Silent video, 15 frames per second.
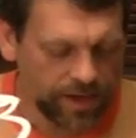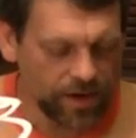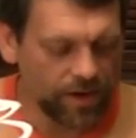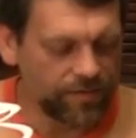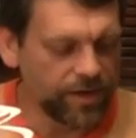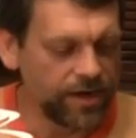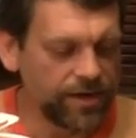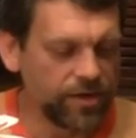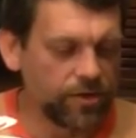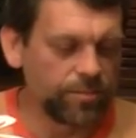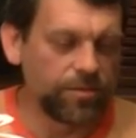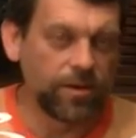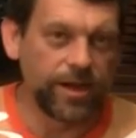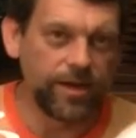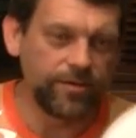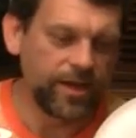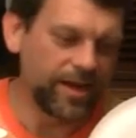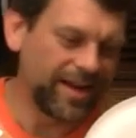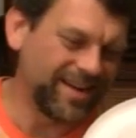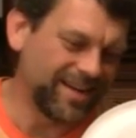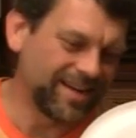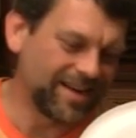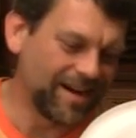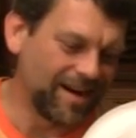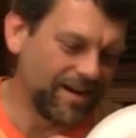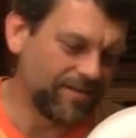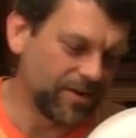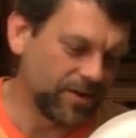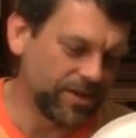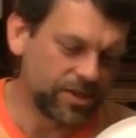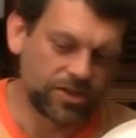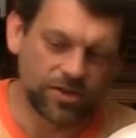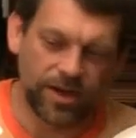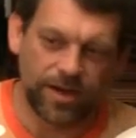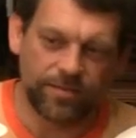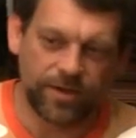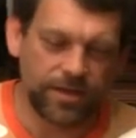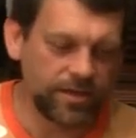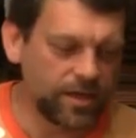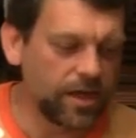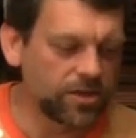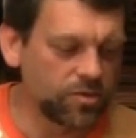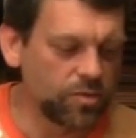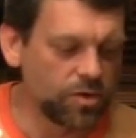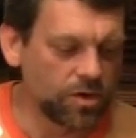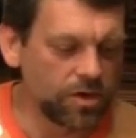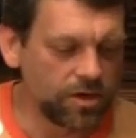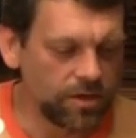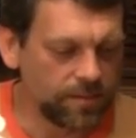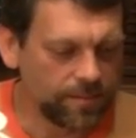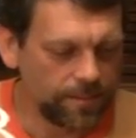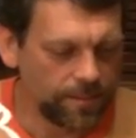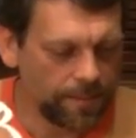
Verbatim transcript: Here I've got another plate that I didn't cut very straight, but it does work.